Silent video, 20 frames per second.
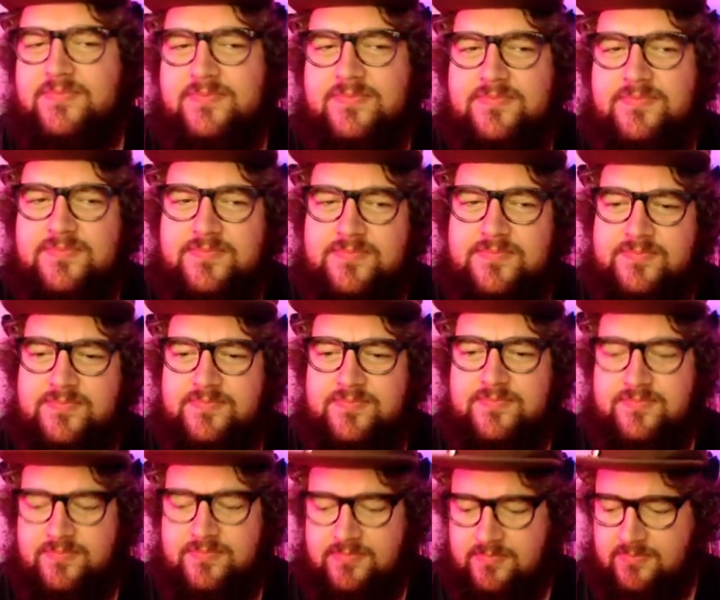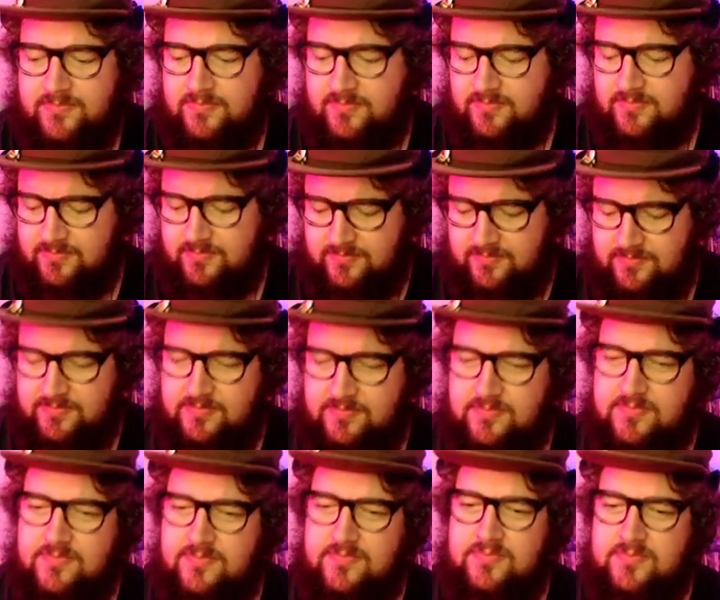
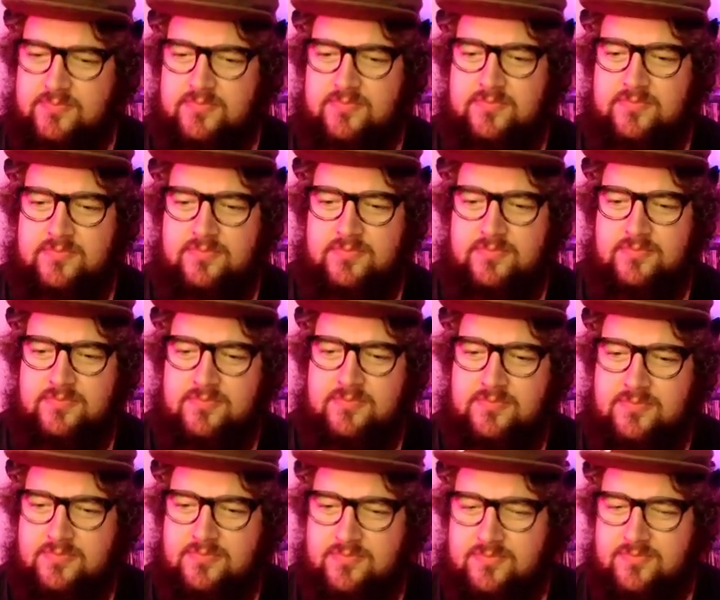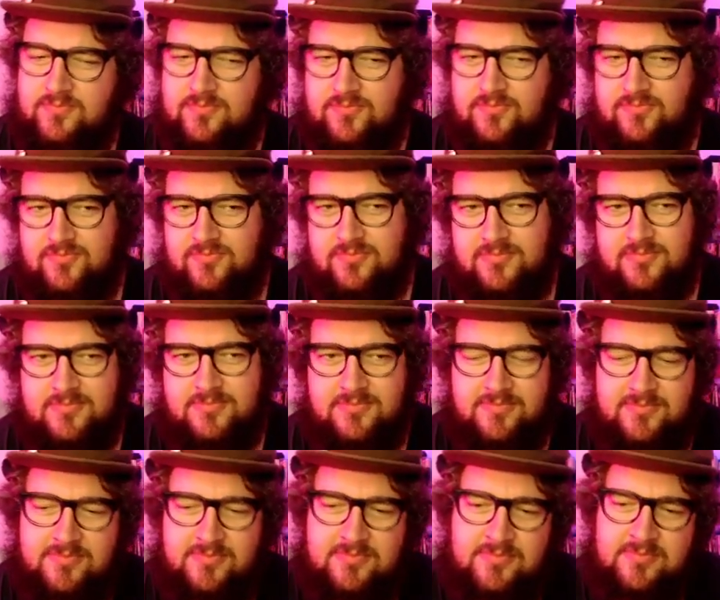
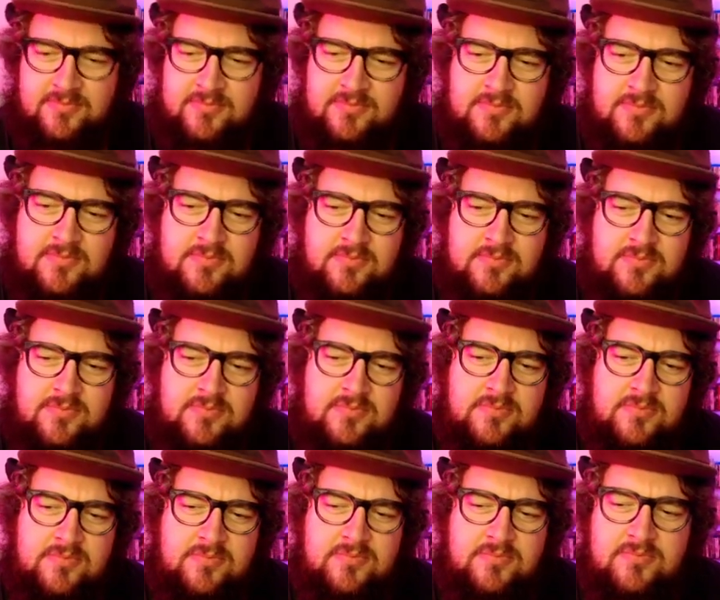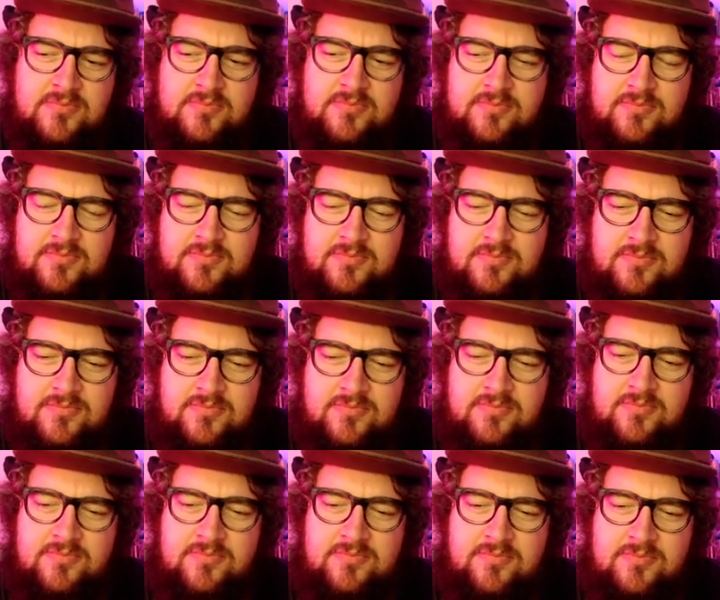(not speaking)